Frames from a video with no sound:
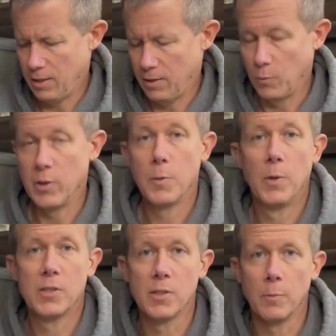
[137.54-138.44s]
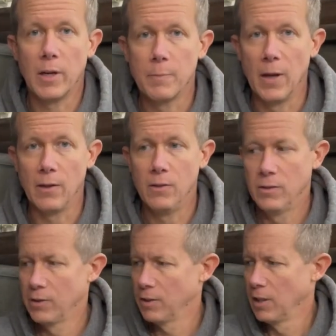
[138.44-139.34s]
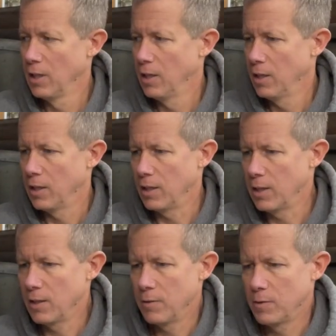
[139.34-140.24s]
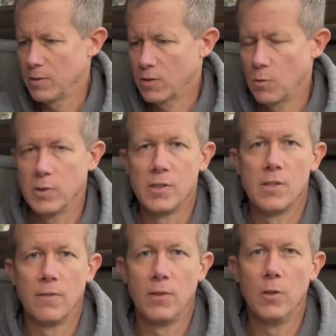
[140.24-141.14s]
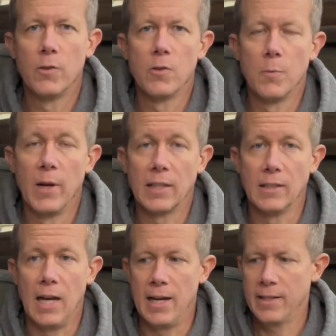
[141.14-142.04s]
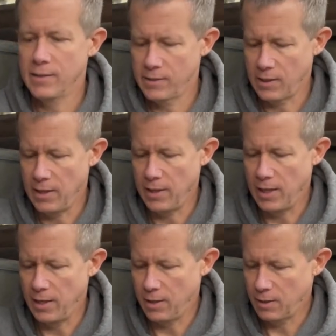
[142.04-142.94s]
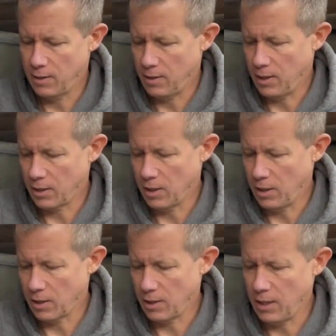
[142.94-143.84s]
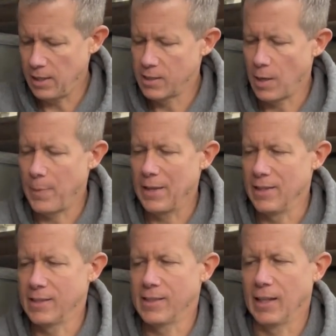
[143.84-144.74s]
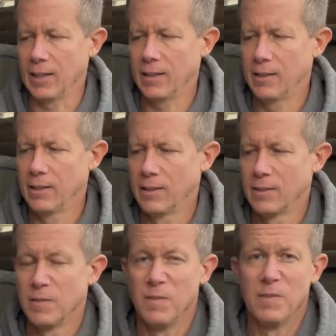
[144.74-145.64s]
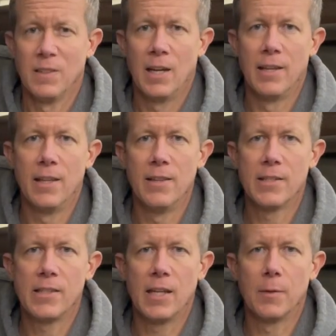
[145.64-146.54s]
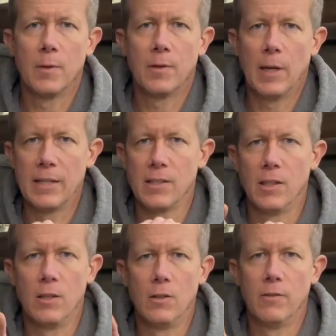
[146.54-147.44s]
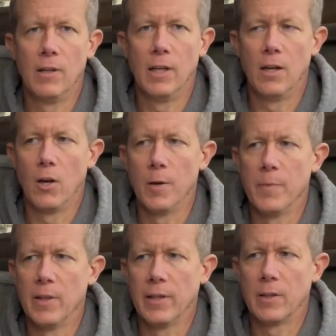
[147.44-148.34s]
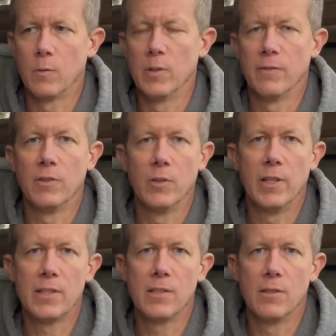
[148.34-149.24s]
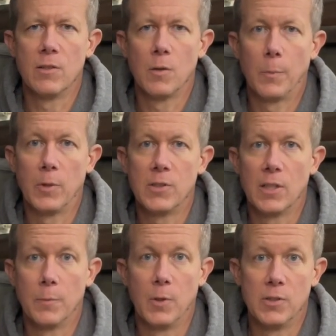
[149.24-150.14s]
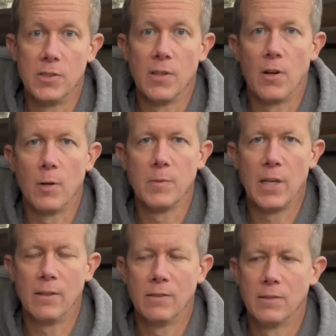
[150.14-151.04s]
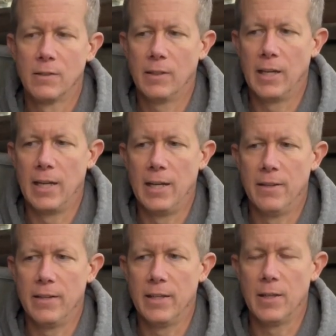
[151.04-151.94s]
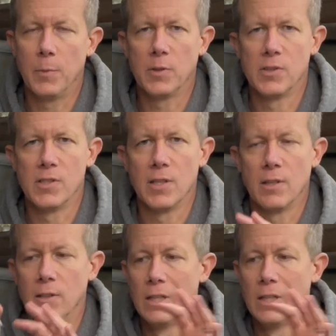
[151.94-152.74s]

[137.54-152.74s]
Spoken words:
when you push the brake pedal, it squishes the fluid through the brake lines, and then it ends up at this thing. And then this thing has a little arm that, like, when the fluid hits it and you're pushing, it pushes the arms out. And then that pushes the